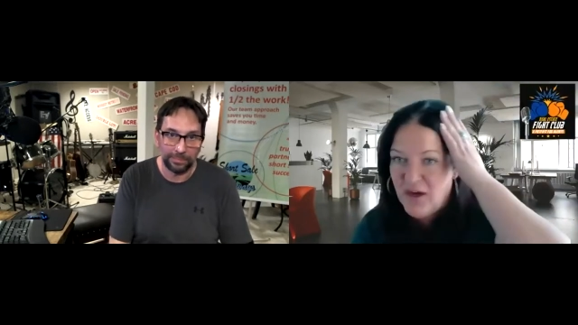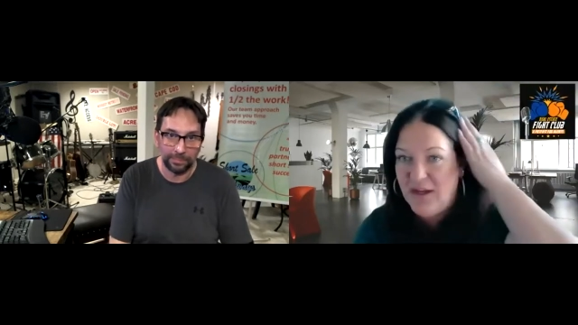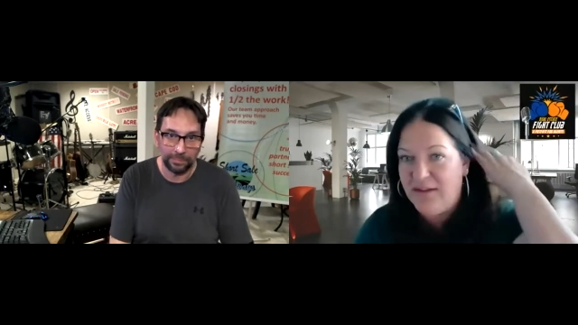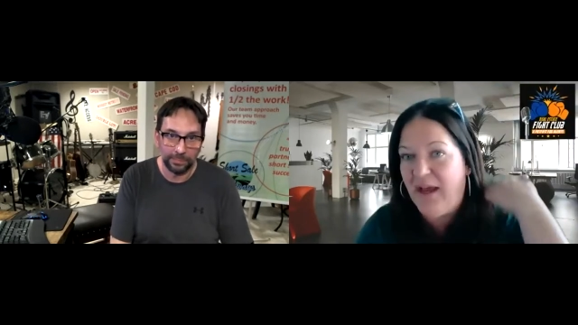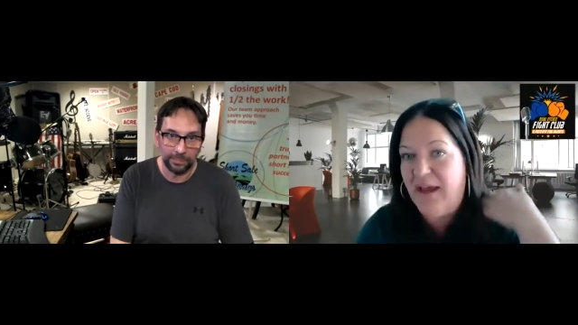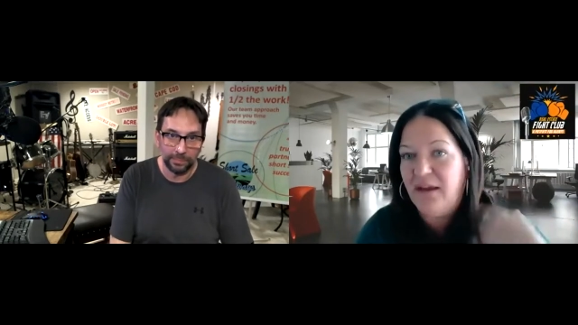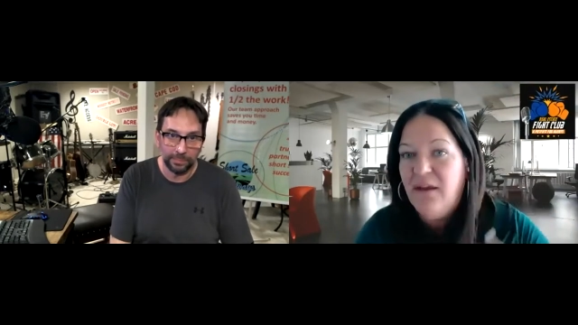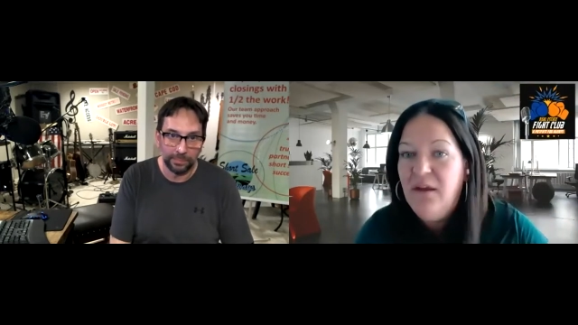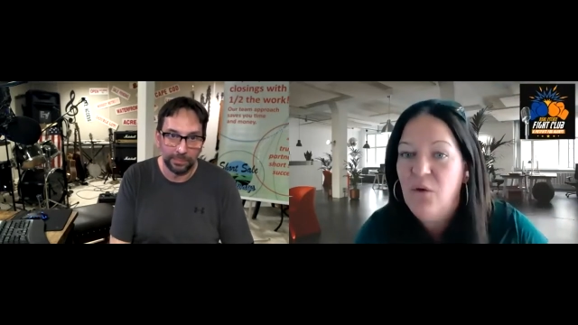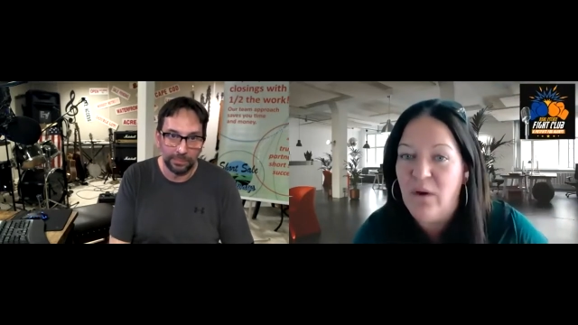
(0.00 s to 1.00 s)
Speaker 1: on like
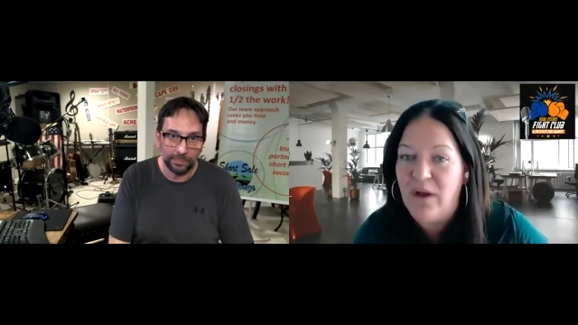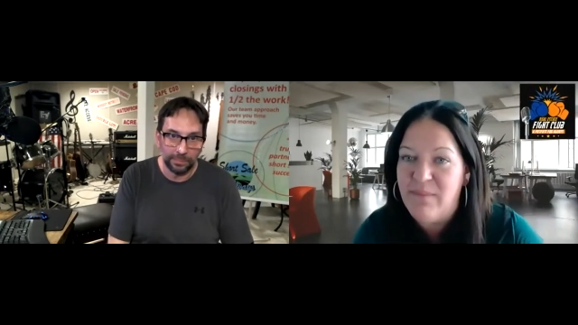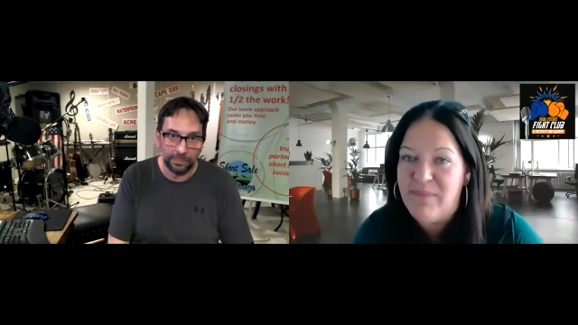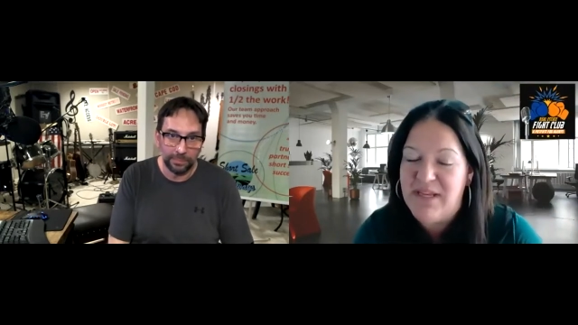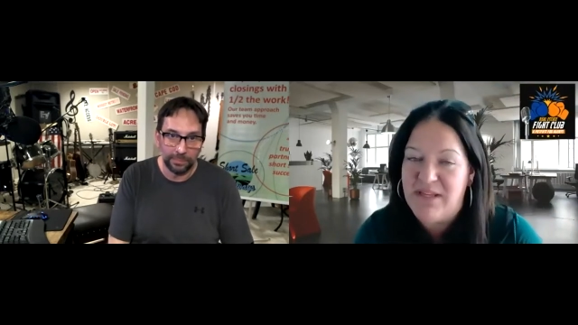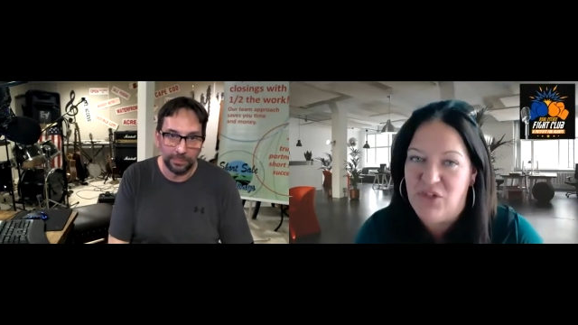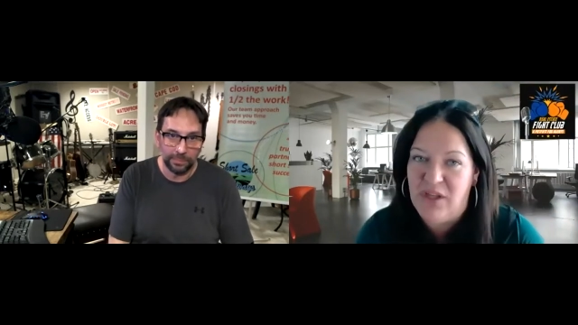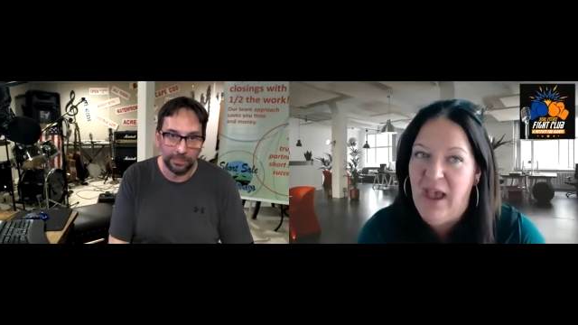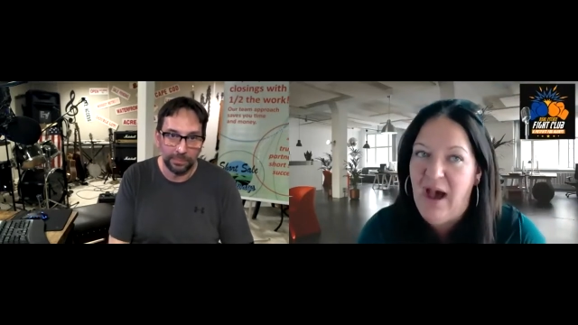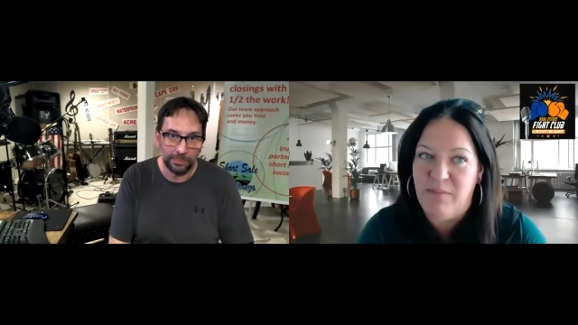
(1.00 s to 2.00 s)
what can
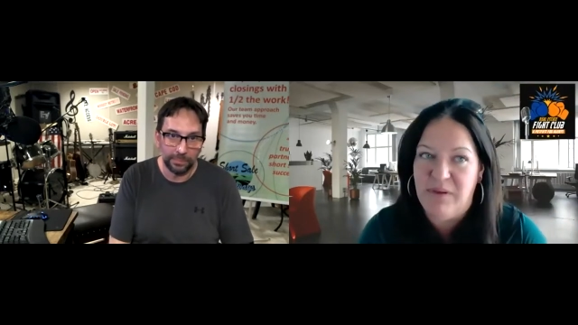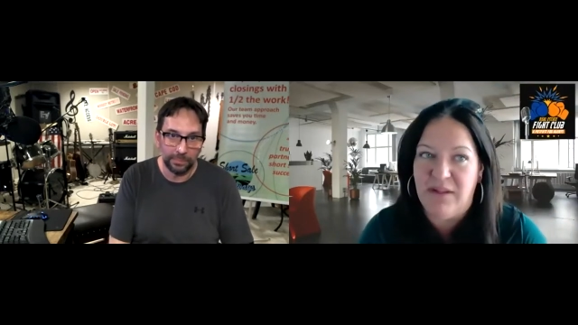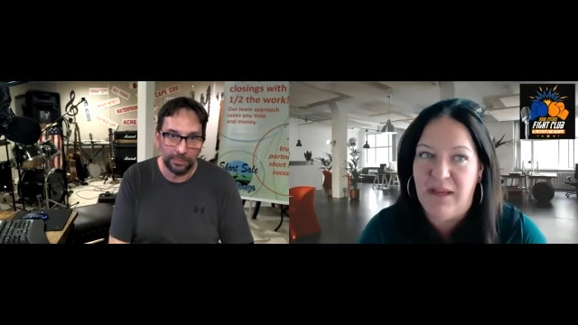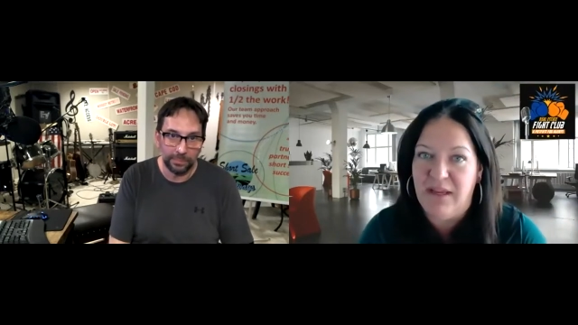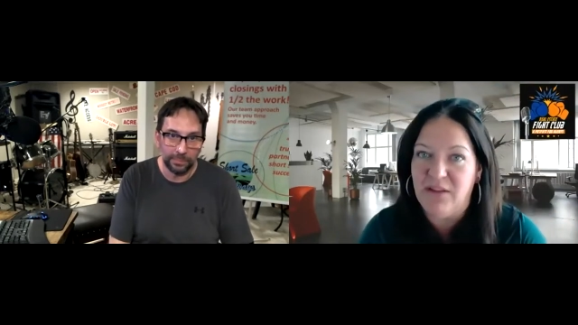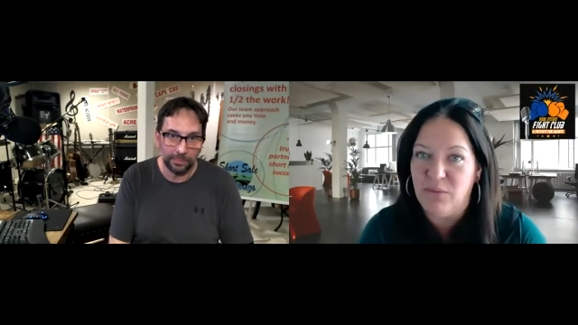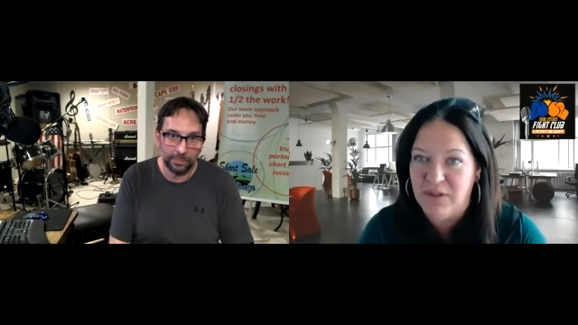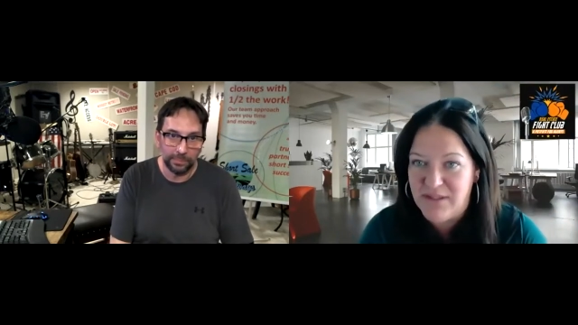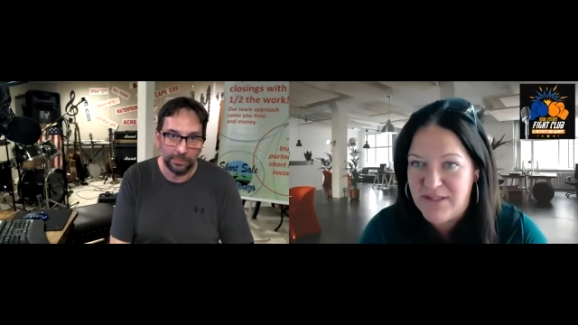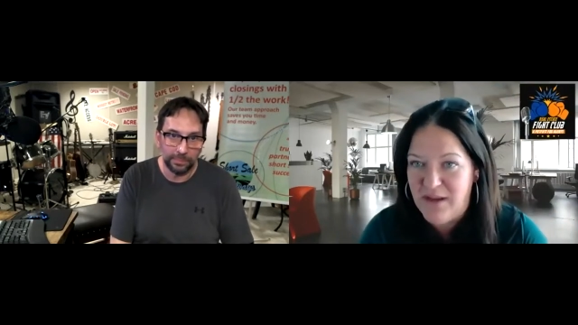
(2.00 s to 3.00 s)
potentially happen, like in the
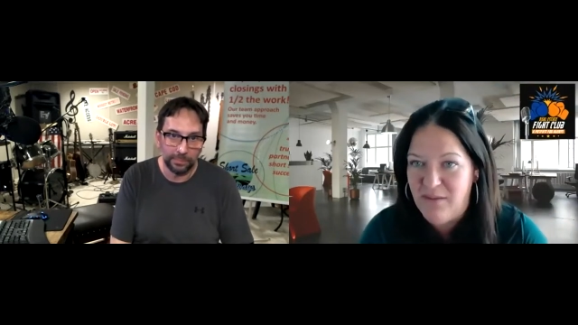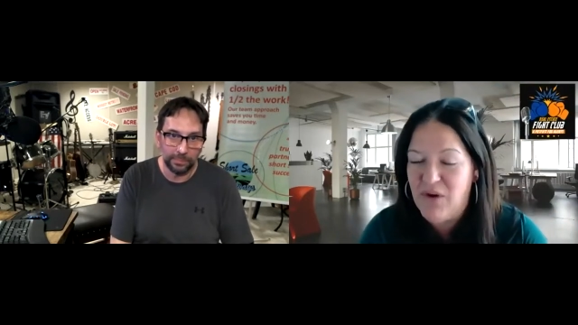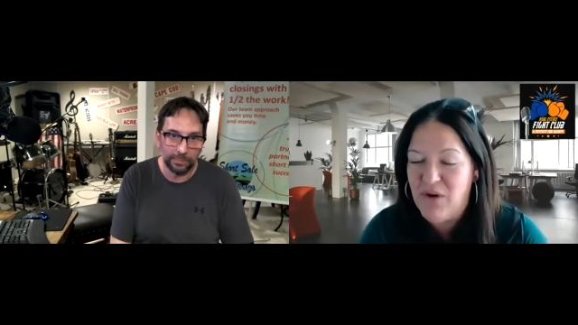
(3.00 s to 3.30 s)
real estate